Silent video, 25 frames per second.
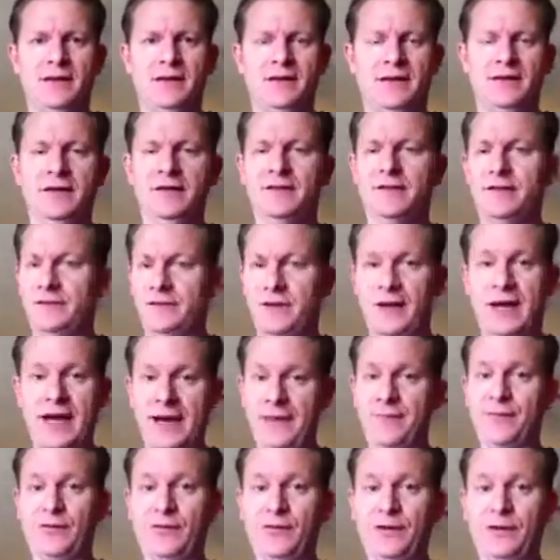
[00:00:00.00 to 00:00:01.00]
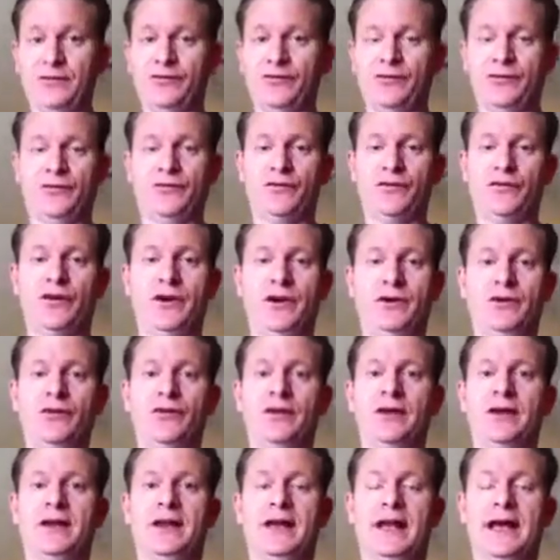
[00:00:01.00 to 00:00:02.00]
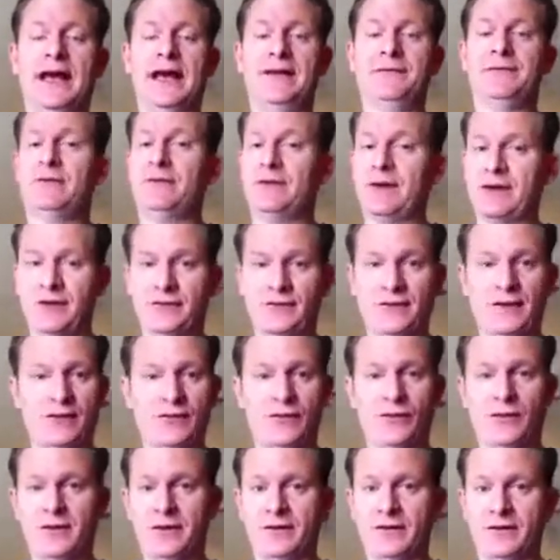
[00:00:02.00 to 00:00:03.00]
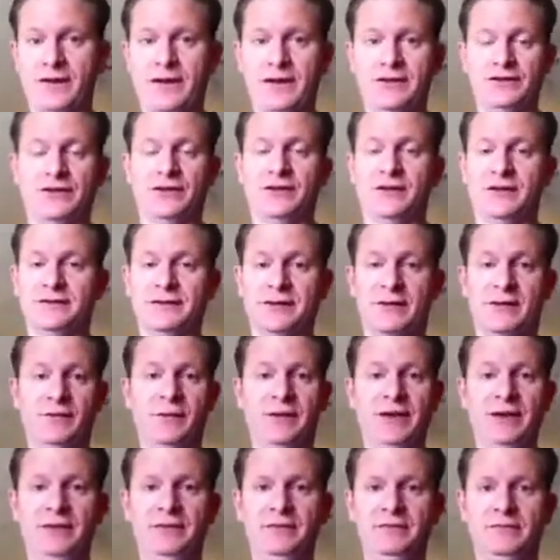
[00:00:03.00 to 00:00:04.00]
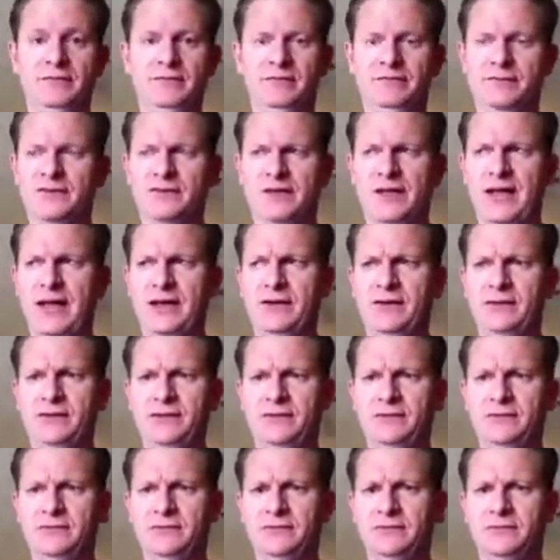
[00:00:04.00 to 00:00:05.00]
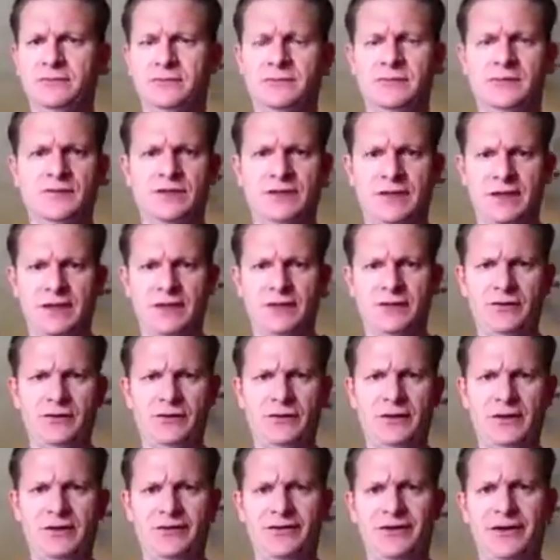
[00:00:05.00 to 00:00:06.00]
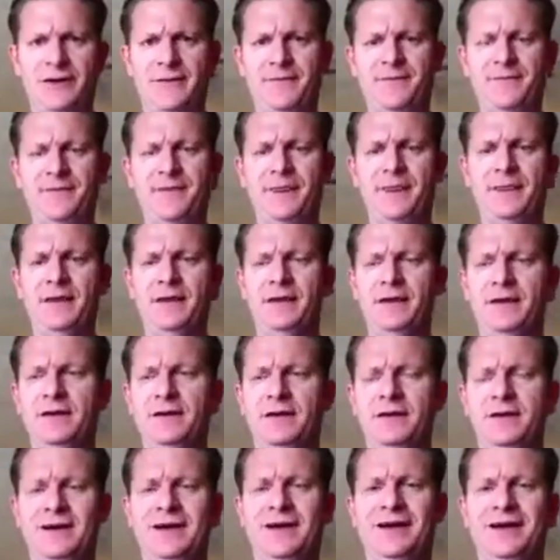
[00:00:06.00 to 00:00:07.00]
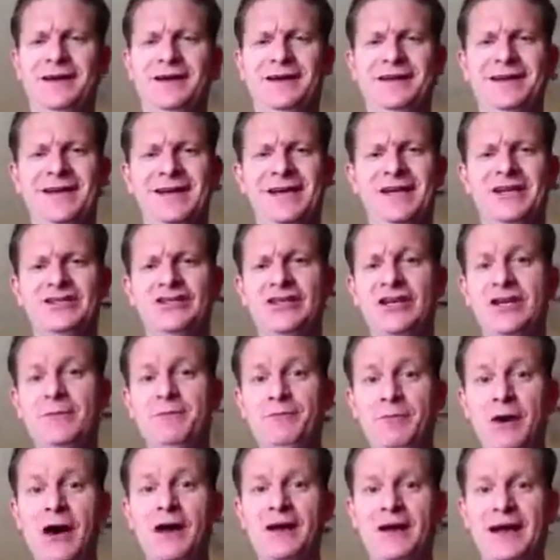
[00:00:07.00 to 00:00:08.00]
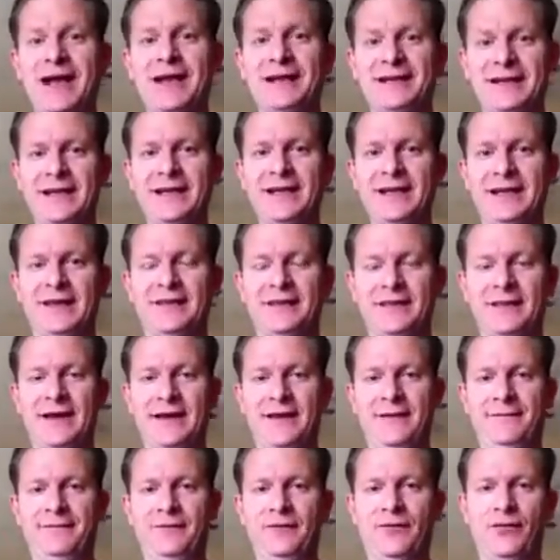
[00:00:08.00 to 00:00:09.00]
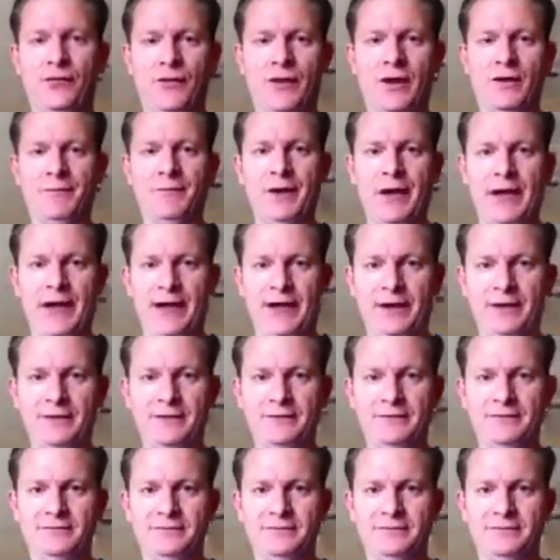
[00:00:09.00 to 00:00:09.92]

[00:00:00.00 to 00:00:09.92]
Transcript: This is absolutely a true story. You're going to laugh. I'm not going to say the organization because that would be slander. Slander on the internet. She bought identity theft through our bank.